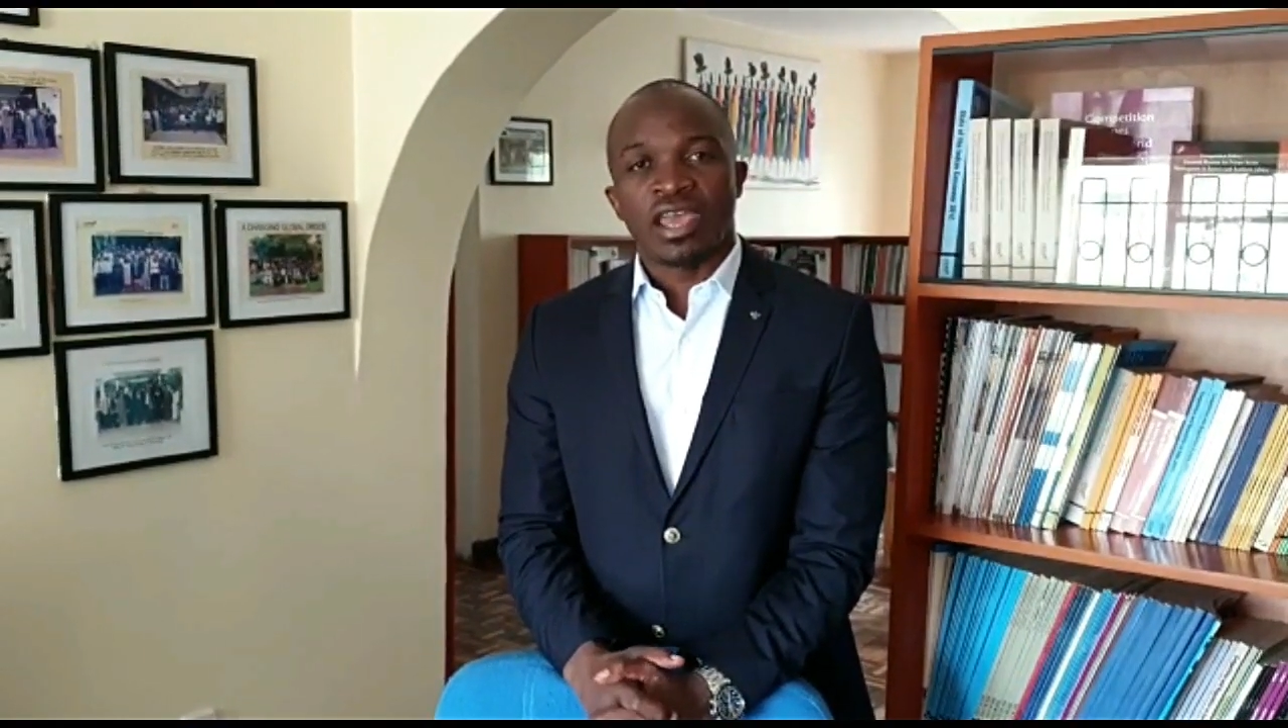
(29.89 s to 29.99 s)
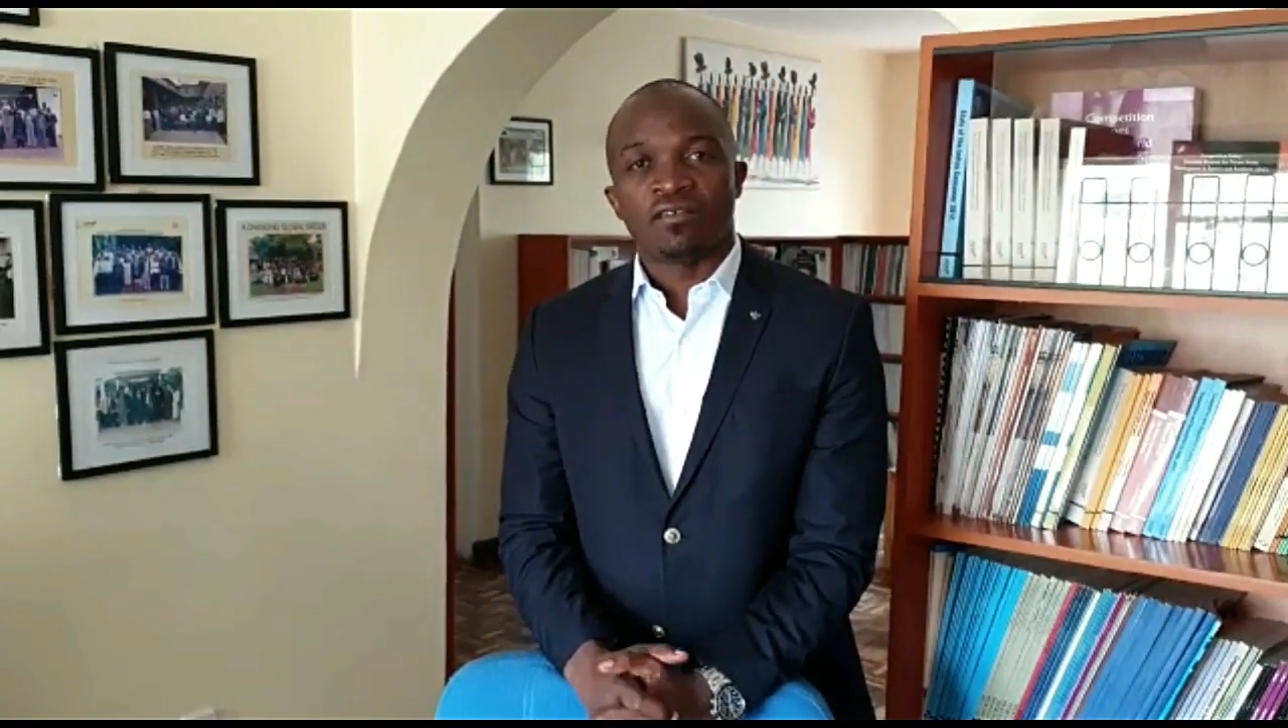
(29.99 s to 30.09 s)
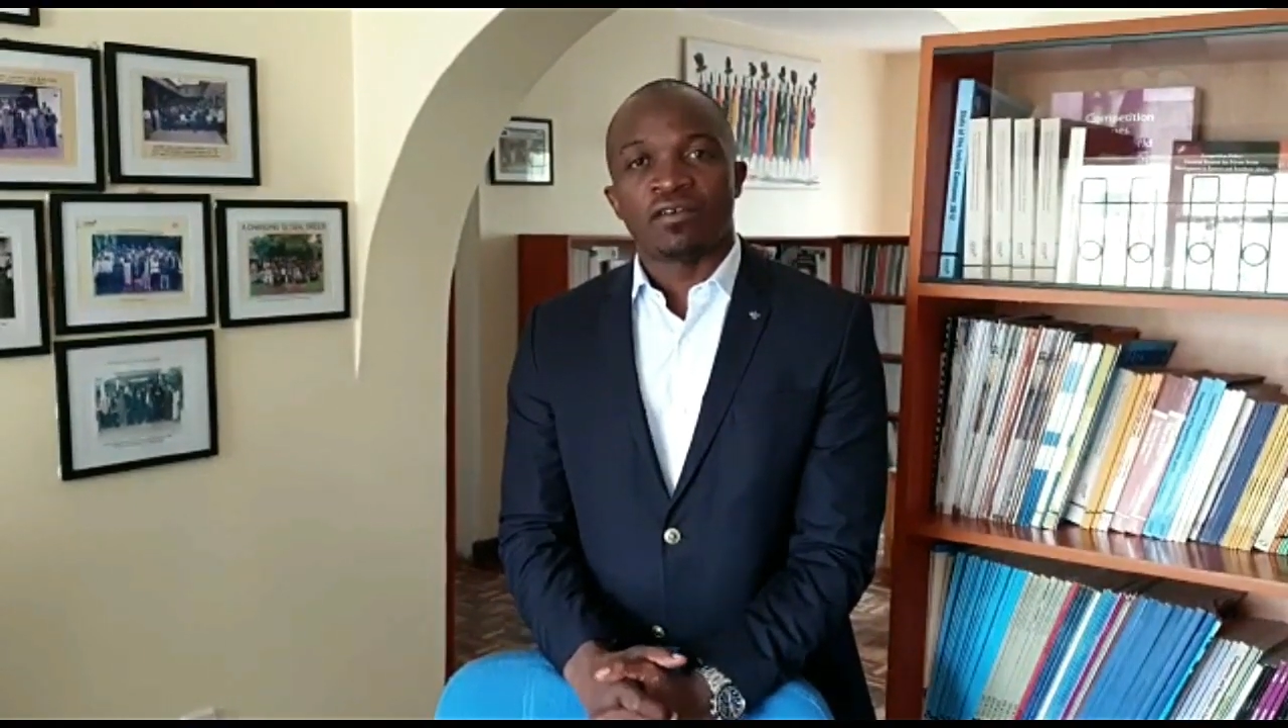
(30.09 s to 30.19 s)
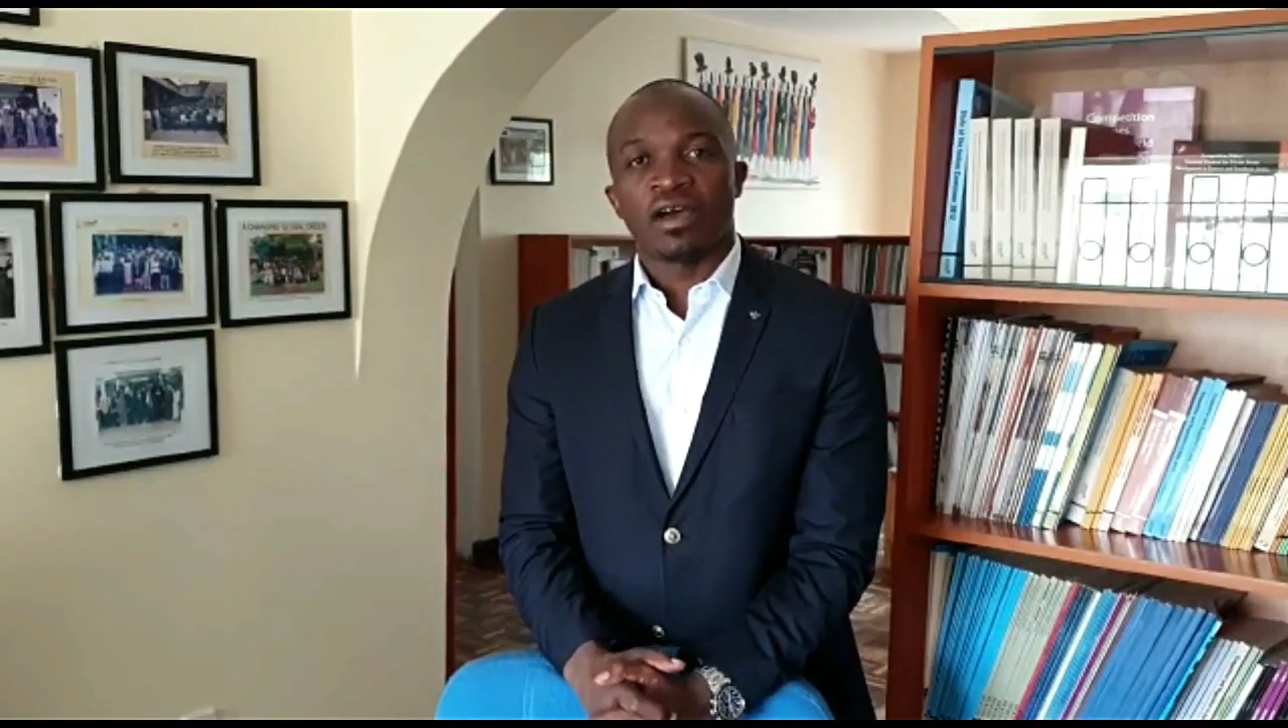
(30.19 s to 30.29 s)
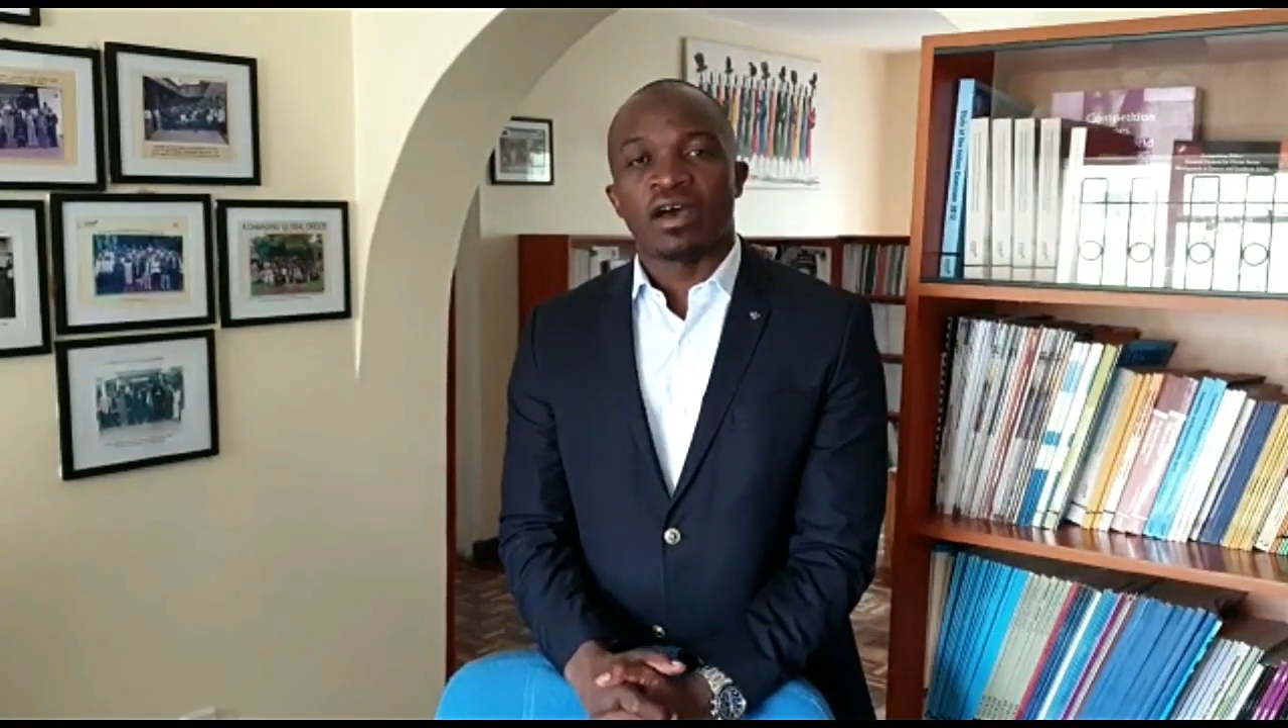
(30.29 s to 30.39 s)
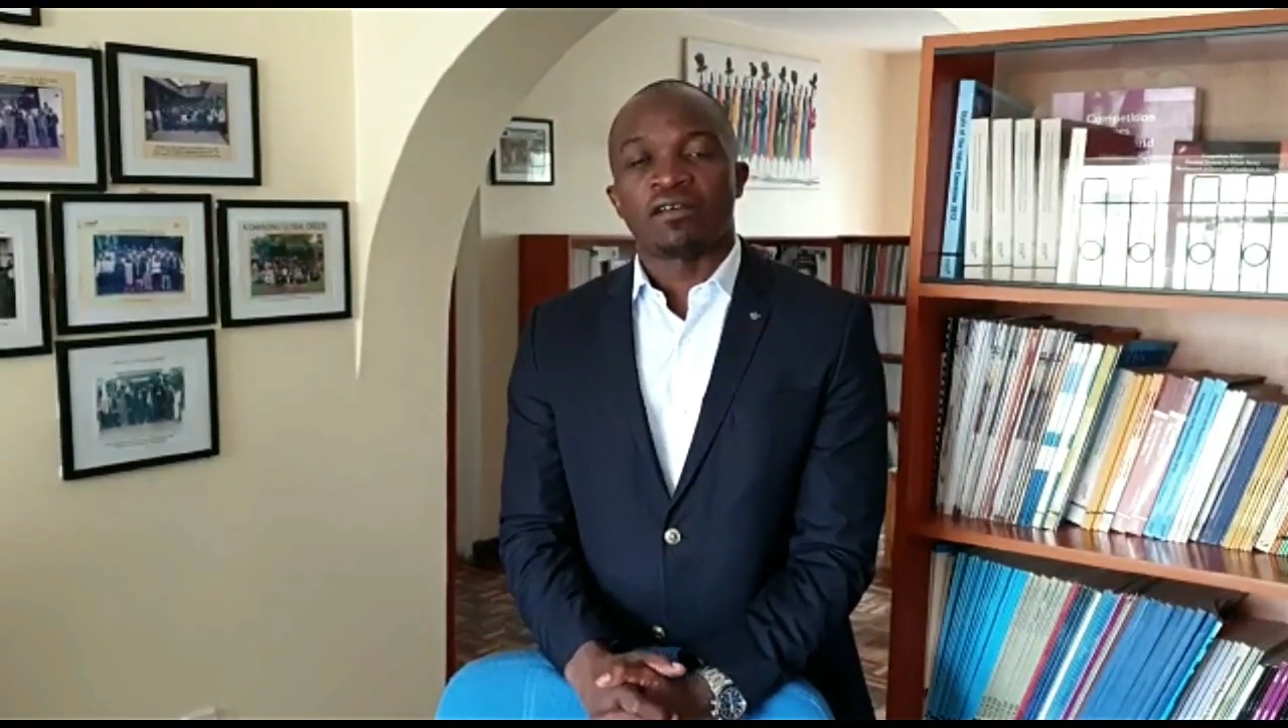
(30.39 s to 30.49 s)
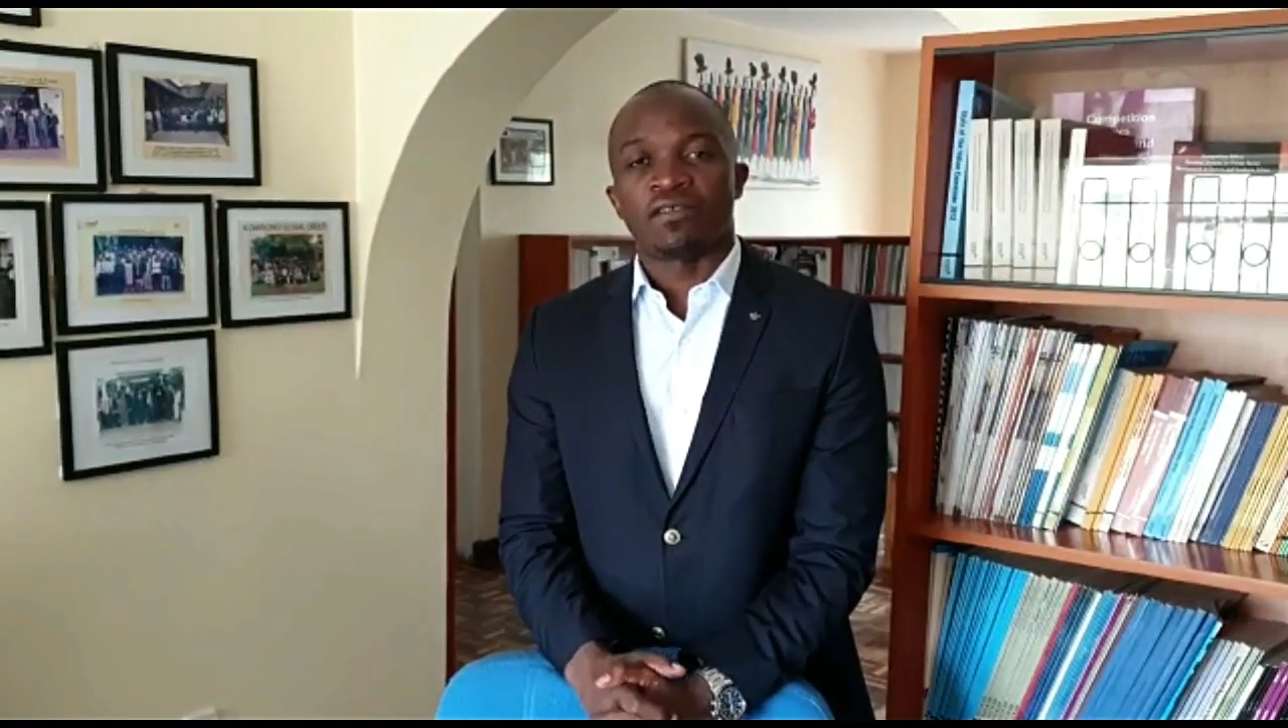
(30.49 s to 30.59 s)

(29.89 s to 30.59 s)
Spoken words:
ever have,